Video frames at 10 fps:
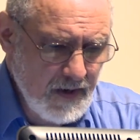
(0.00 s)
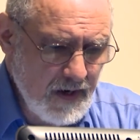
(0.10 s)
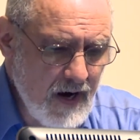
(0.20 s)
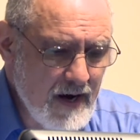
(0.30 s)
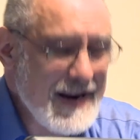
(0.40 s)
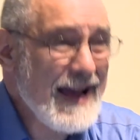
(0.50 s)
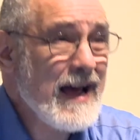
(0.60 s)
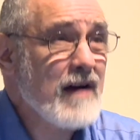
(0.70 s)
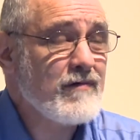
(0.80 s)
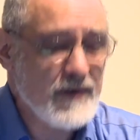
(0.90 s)
On
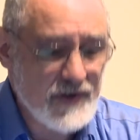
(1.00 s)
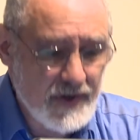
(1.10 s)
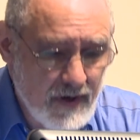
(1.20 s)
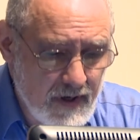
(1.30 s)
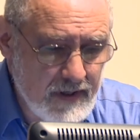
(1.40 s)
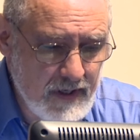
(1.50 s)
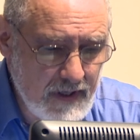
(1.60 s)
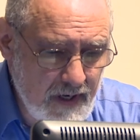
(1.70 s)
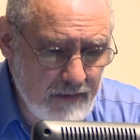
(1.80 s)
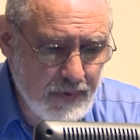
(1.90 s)
average,
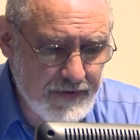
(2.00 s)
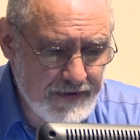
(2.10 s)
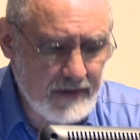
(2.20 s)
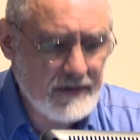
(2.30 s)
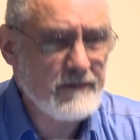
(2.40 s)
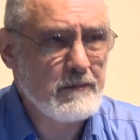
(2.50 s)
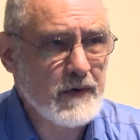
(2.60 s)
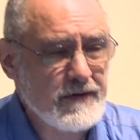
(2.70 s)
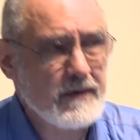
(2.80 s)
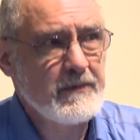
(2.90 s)
98% of
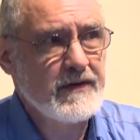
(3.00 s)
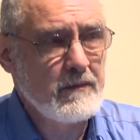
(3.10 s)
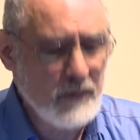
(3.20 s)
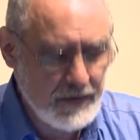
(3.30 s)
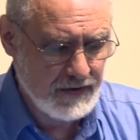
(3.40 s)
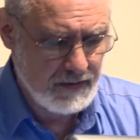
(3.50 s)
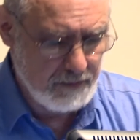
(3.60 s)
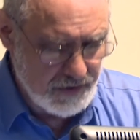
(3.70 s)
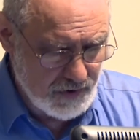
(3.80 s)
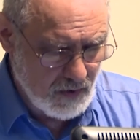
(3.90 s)
Muslims in Muslim
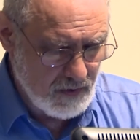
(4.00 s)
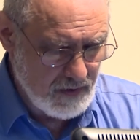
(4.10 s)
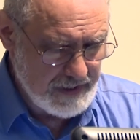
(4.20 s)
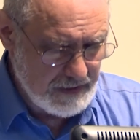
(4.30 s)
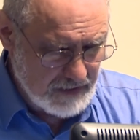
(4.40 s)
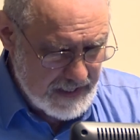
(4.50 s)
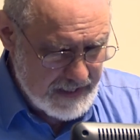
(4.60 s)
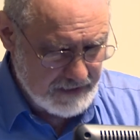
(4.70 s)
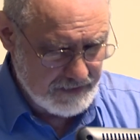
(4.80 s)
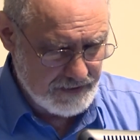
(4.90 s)
majority
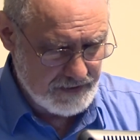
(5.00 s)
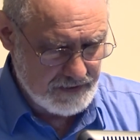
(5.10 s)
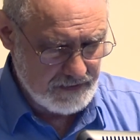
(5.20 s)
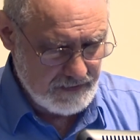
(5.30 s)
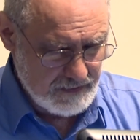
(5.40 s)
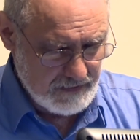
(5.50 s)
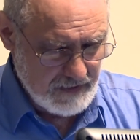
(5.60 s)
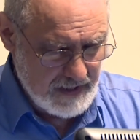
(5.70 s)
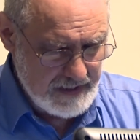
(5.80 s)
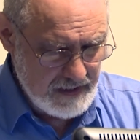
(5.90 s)
lands,
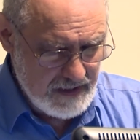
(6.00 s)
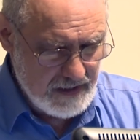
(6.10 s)
i.e.